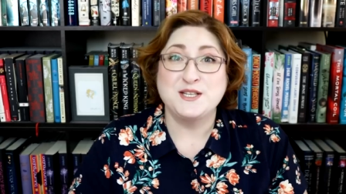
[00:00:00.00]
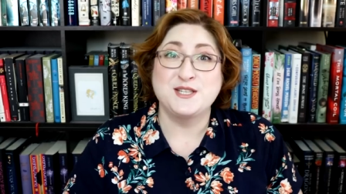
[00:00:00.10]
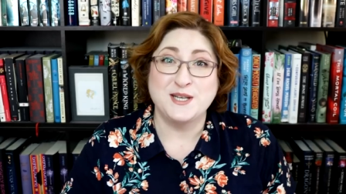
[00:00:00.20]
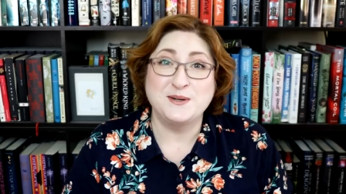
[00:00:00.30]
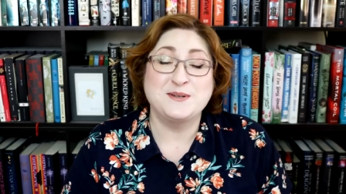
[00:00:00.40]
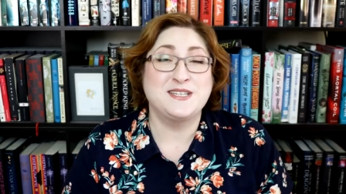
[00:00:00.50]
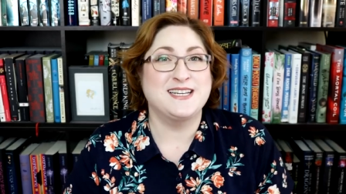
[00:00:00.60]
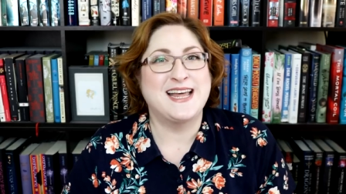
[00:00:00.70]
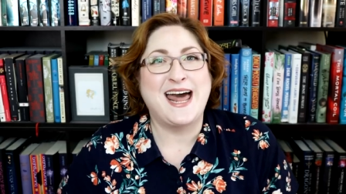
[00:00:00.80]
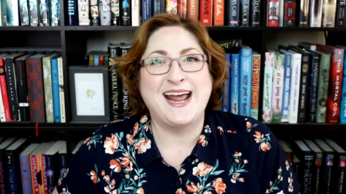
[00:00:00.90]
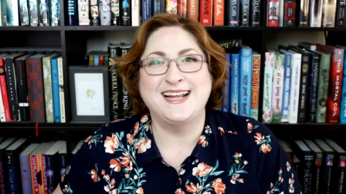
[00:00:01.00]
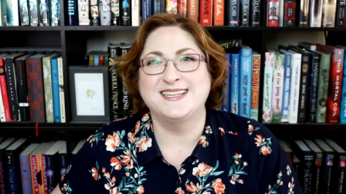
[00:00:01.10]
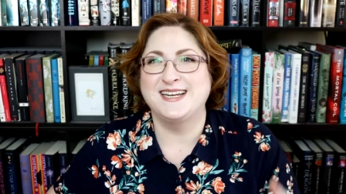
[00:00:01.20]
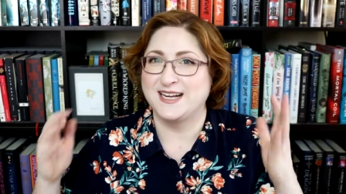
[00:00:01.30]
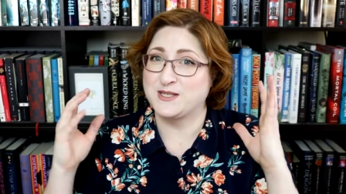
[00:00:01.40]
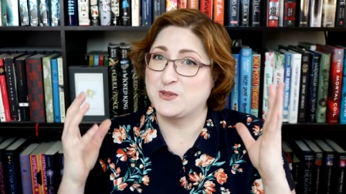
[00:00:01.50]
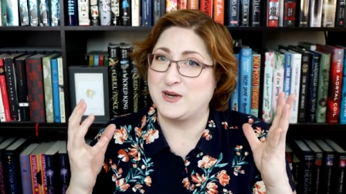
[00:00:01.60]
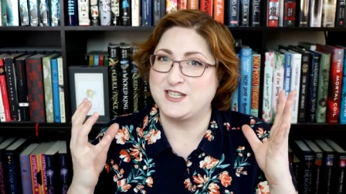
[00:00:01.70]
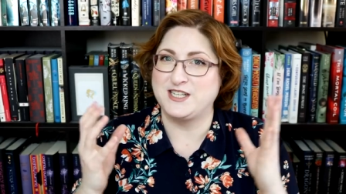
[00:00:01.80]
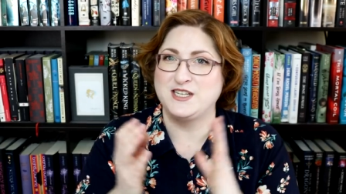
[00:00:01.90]
So to that end, the next
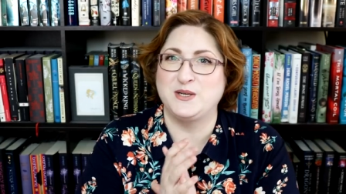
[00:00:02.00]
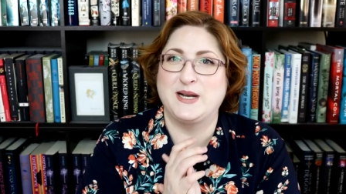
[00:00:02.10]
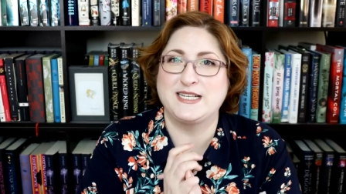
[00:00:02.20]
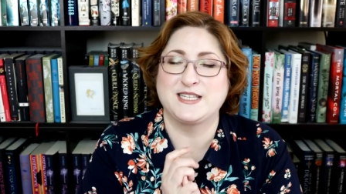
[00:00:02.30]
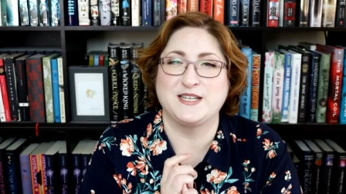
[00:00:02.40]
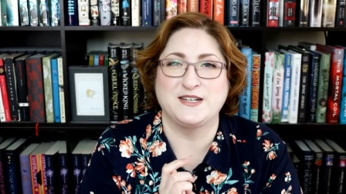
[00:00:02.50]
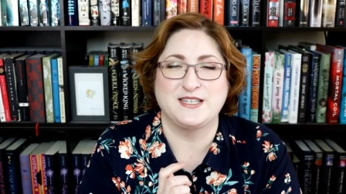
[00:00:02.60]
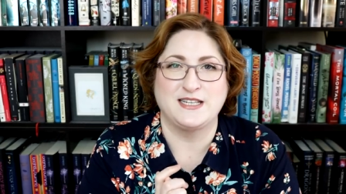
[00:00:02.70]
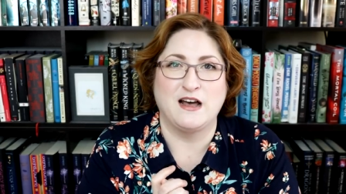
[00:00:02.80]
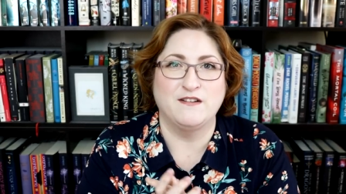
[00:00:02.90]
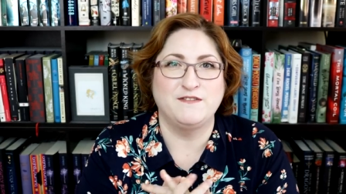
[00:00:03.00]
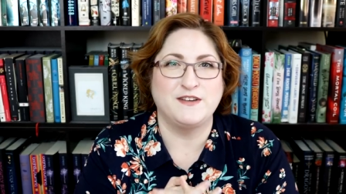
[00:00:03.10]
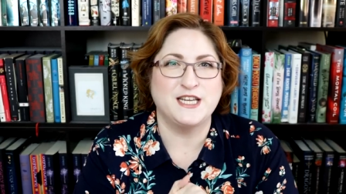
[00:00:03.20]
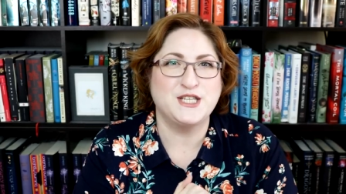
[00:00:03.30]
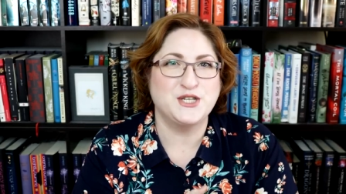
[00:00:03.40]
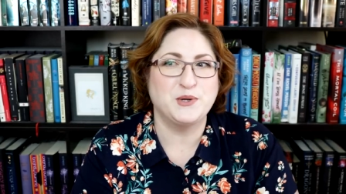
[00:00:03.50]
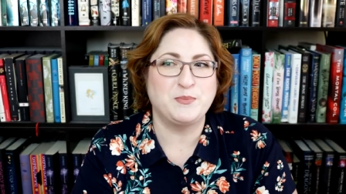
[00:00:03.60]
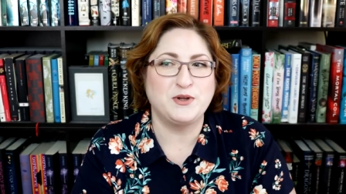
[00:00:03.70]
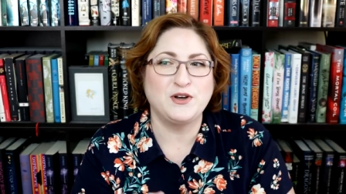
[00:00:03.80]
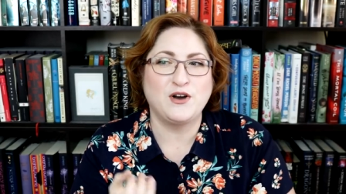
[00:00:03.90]
question you ask yourself is your
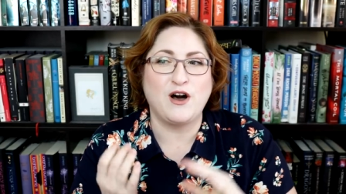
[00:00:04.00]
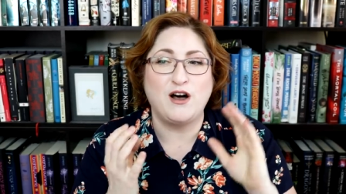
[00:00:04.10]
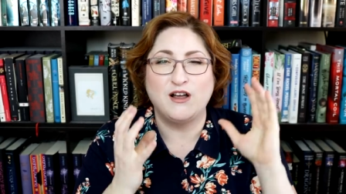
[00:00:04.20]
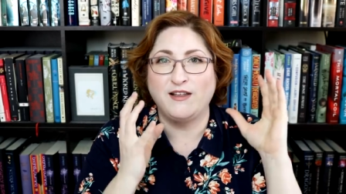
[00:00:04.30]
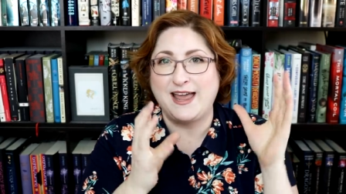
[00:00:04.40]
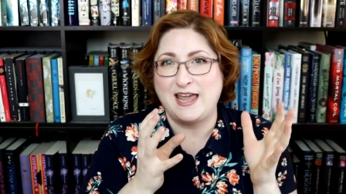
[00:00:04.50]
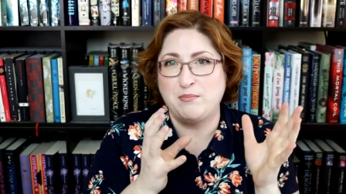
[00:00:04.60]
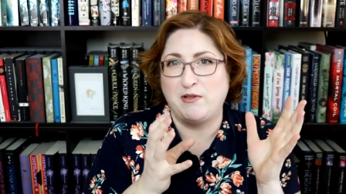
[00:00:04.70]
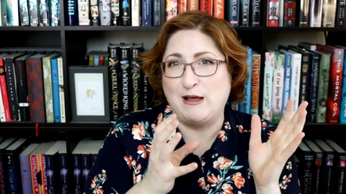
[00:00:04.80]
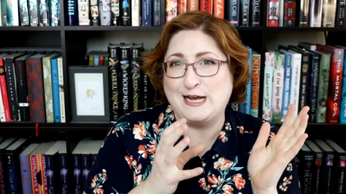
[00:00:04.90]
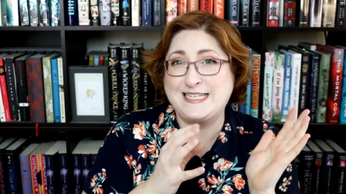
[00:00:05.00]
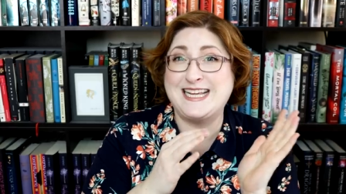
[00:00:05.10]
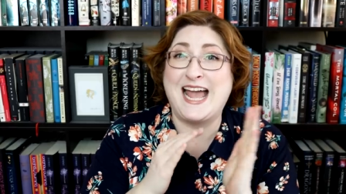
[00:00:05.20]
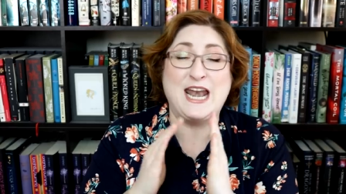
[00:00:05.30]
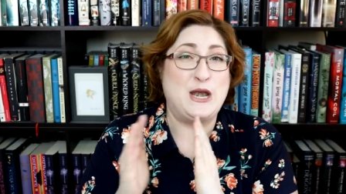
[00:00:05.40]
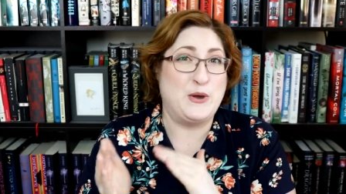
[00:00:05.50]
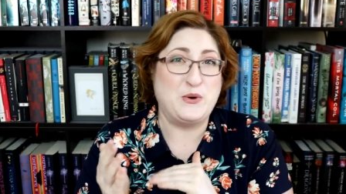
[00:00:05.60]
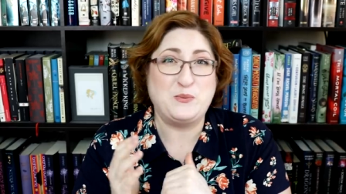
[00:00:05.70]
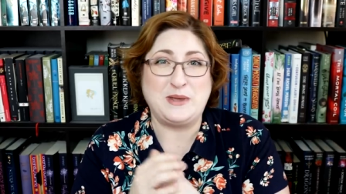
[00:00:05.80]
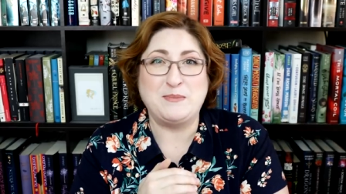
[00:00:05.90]
book all A plot and
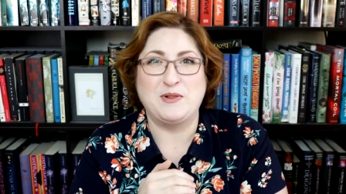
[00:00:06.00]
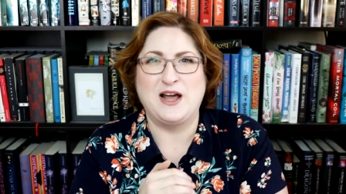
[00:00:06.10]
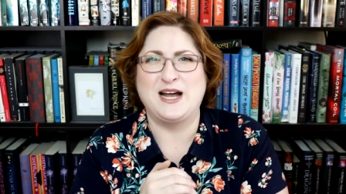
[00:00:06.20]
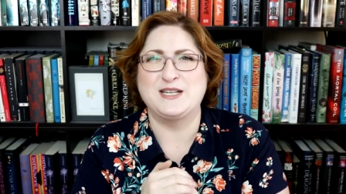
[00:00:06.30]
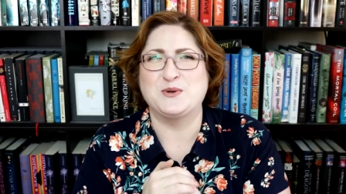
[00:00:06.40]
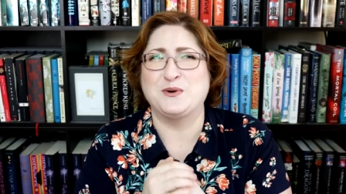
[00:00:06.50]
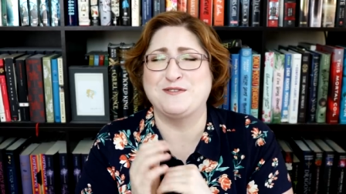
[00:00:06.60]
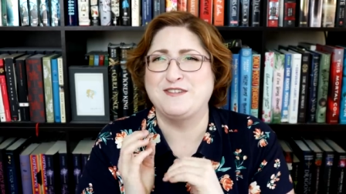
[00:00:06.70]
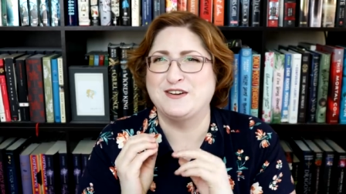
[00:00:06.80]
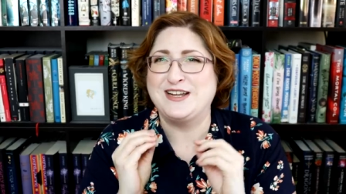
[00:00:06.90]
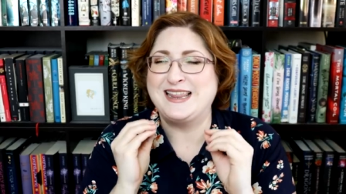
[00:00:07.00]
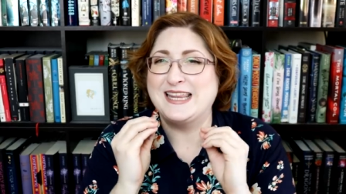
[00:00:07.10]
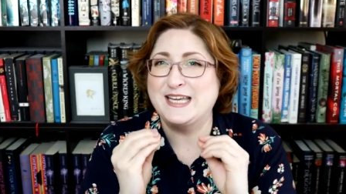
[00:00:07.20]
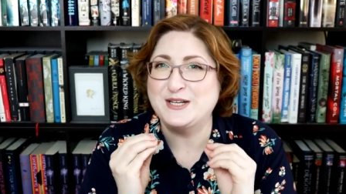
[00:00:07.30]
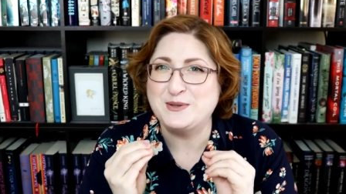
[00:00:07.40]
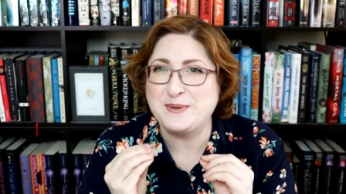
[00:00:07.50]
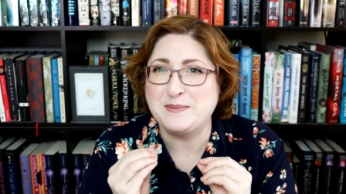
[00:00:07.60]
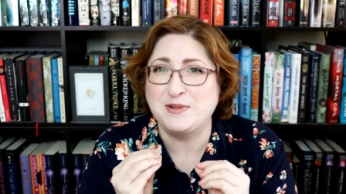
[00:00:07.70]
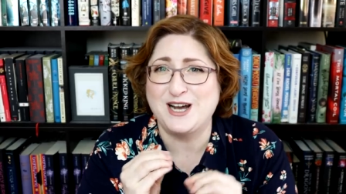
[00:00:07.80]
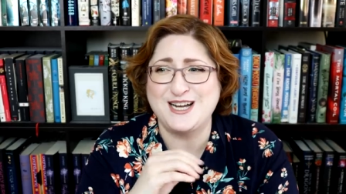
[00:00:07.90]
no B plot or very little B
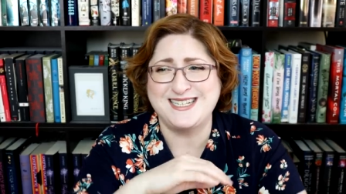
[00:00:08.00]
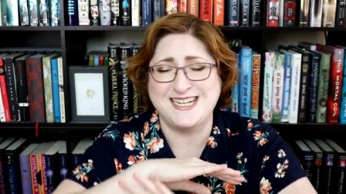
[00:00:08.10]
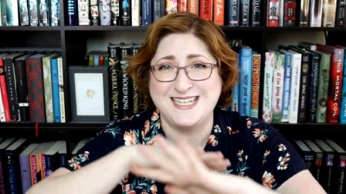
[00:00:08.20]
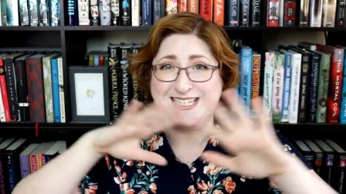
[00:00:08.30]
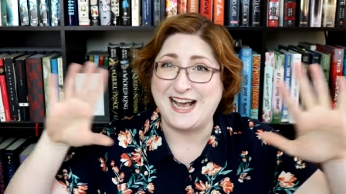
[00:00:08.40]
plot and